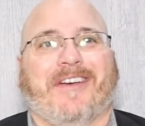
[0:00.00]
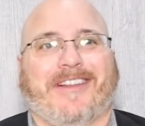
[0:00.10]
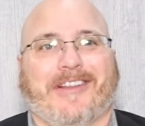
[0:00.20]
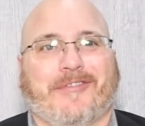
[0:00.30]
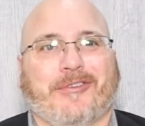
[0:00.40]

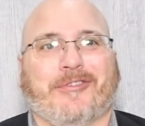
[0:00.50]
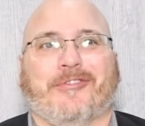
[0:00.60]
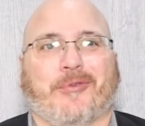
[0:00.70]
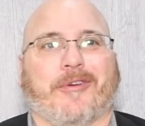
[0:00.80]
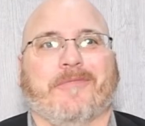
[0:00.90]
love a good
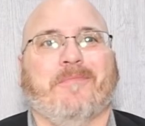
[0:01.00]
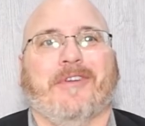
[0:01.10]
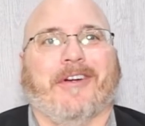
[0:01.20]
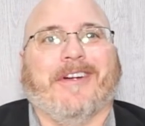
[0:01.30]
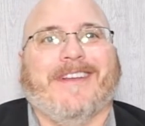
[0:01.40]
sorghum
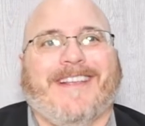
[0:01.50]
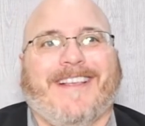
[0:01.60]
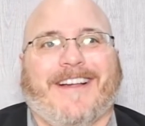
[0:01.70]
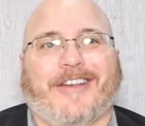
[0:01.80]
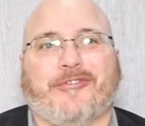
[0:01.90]
beer.
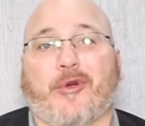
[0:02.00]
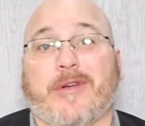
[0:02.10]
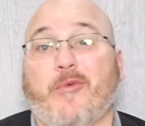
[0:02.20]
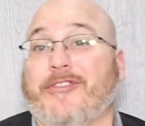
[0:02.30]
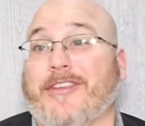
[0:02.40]

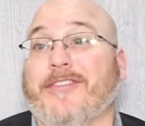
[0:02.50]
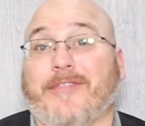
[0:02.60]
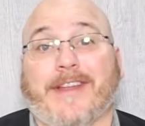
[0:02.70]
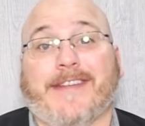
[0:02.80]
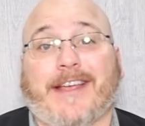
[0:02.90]
Sorghum whiskey is
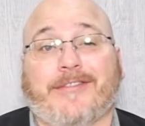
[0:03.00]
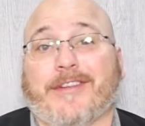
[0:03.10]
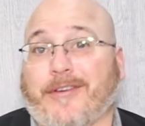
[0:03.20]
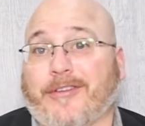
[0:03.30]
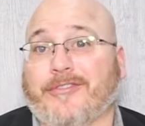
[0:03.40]

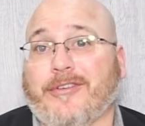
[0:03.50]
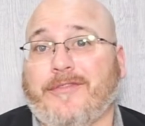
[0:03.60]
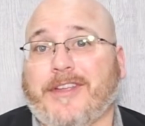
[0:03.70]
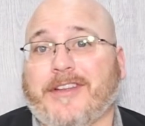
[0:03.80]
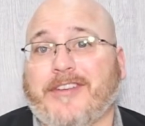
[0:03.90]
fantastic. Also, if
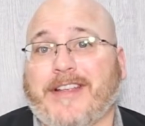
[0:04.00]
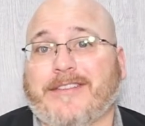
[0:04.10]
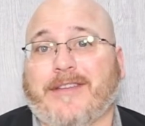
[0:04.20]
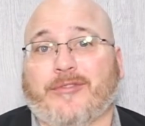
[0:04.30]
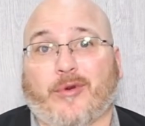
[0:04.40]
you get a chance
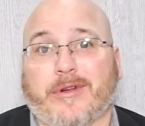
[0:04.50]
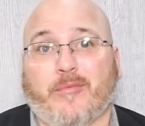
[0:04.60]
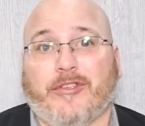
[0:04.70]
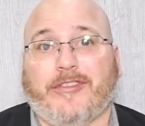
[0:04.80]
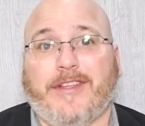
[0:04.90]
to have sorghum
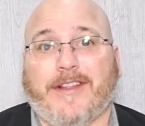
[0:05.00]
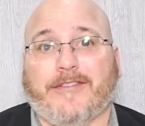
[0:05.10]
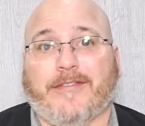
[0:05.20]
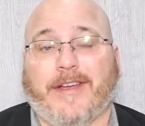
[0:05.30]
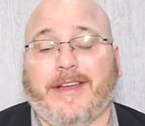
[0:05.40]
whiskey,
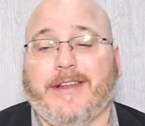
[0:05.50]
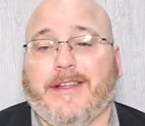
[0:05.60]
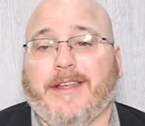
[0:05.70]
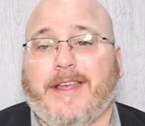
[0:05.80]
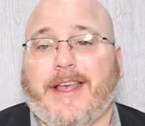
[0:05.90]
that's fine.
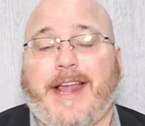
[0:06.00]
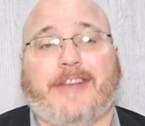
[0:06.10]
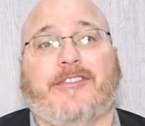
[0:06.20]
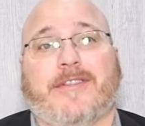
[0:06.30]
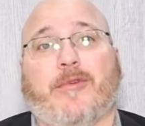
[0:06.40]
And
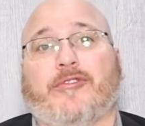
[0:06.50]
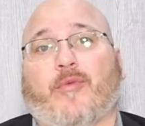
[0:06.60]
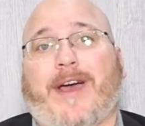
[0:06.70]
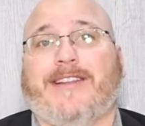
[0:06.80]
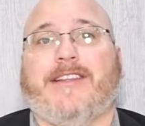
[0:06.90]
actually, the most
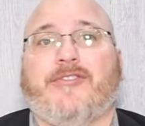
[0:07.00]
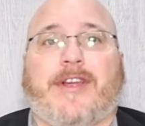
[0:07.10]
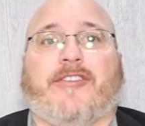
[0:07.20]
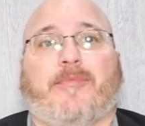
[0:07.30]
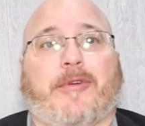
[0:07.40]
widely
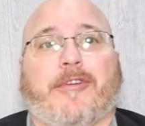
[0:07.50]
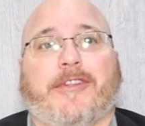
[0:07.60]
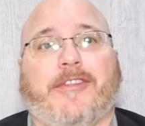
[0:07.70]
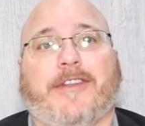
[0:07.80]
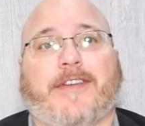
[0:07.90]
drank spirit
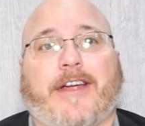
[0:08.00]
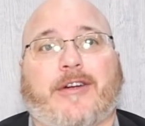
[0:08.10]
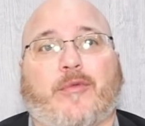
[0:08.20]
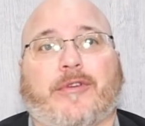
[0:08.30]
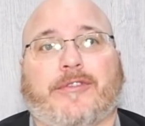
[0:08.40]
in the
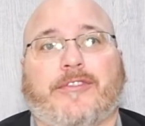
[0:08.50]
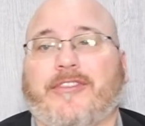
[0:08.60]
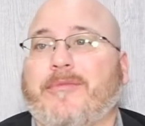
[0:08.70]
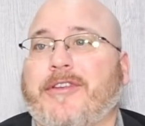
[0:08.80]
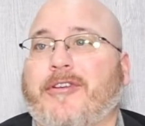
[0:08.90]
entire world is
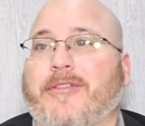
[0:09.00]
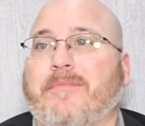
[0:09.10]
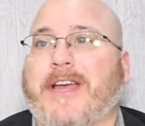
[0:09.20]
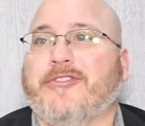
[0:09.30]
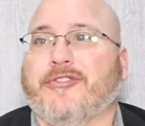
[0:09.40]
something called
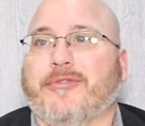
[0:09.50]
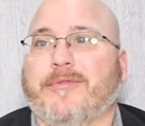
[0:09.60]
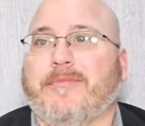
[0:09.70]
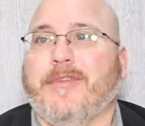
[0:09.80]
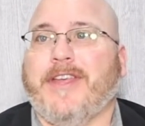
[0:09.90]
baijiu,
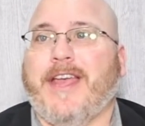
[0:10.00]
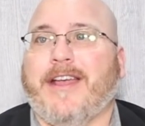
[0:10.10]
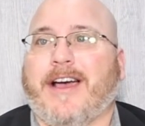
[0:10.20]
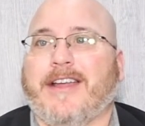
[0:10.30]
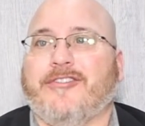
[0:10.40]

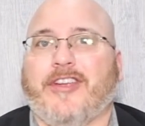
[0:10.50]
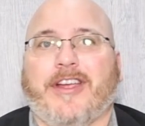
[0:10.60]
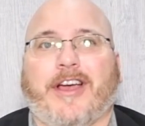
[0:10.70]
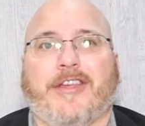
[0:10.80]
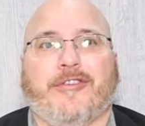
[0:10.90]

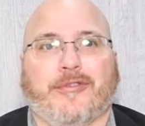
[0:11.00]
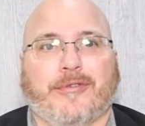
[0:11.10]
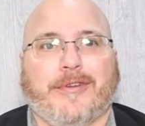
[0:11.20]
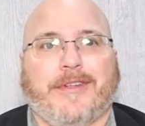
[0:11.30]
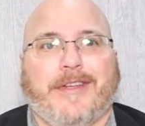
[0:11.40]

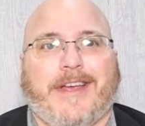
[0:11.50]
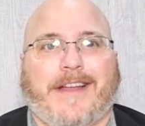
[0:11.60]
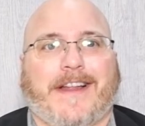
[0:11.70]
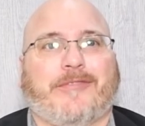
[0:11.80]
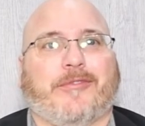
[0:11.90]
B-A-I-J-I-U.
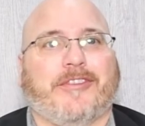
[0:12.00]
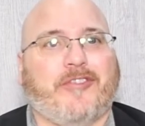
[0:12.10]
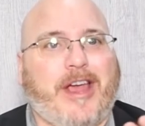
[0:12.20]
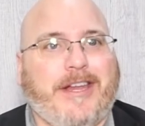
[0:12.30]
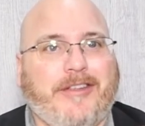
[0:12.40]
And that's what the
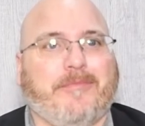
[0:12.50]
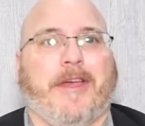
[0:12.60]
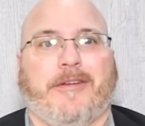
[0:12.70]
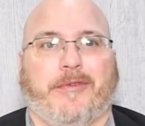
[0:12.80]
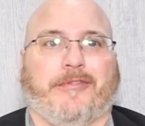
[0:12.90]
Chinese
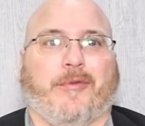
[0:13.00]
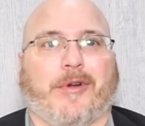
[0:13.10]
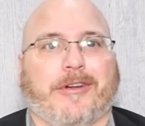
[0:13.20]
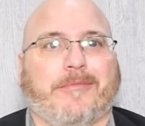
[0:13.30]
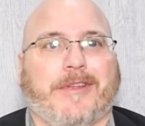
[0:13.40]
make with
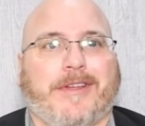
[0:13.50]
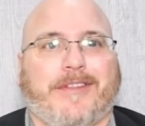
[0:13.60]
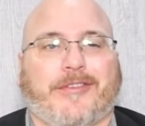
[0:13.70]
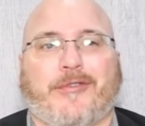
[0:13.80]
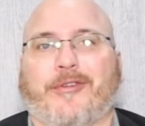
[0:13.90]
sorghum.
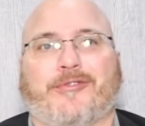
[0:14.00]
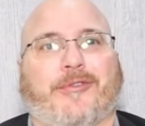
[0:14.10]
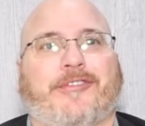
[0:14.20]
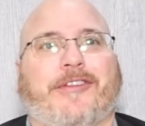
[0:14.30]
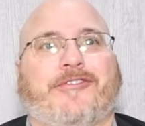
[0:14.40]
It's a
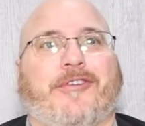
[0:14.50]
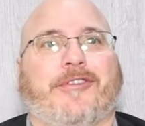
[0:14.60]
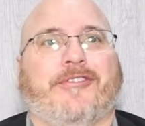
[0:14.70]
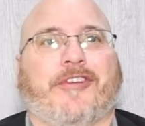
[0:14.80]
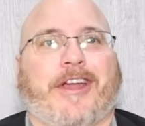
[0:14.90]
cultural touchstone
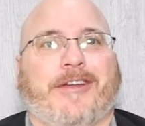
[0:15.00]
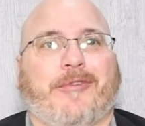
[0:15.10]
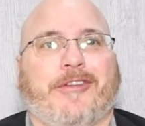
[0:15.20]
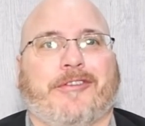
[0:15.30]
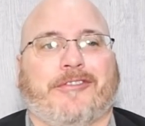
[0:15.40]
in China.
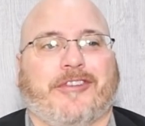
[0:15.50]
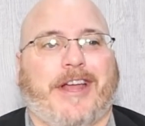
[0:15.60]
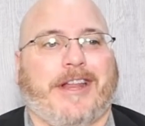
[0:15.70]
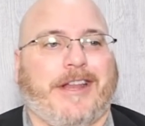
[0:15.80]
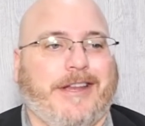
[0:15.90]
When you go to
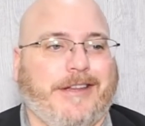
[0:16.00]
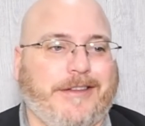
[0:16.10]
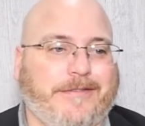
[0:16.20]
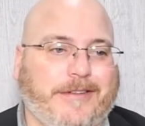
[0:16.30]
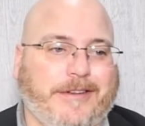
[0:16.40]
China,
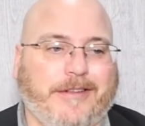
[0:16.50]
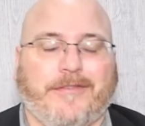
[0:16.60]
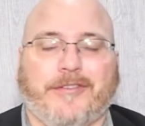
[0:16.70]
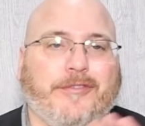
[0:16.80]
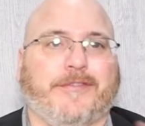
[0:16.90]
any
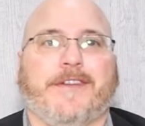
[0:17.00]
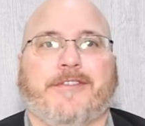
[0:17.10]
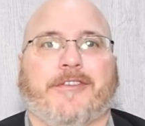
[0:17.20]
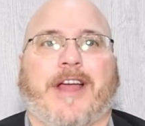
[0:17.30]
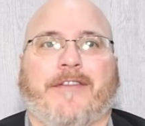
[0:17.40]
official dinner
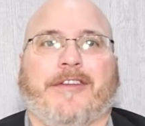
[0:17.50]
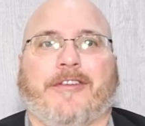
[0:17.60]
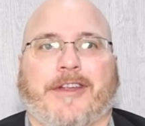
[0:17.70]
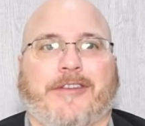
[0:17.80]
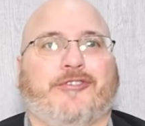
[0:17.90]
you're having,
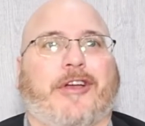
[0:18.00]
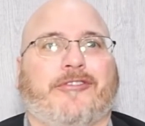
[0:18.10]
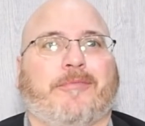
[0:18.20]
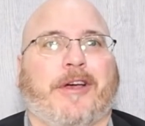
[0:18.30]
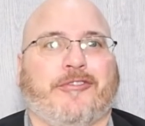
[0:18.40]
you're getting
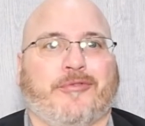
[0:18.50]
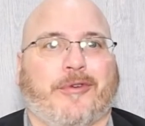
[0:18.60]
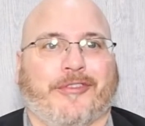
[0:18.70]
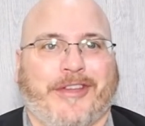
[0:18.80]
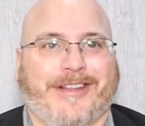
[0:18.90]
shots of baijiu
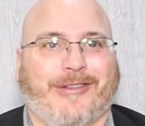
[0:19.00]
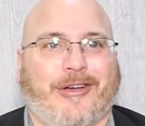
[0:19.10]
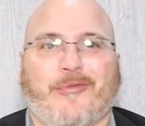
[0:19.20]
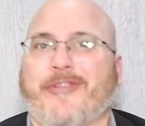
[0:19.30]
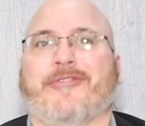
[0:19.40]
all night
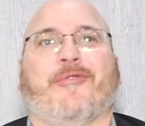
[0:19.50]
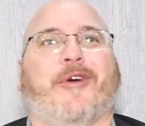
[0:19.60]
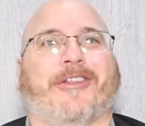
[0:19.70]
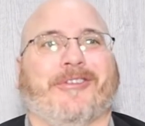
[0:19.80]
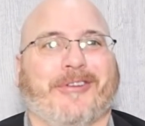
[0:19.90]
long, whether you
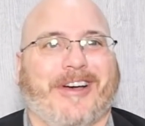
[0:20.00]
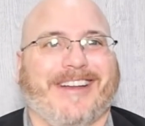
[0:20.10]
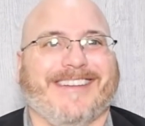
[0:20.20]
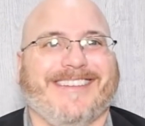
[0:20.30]
want it or not.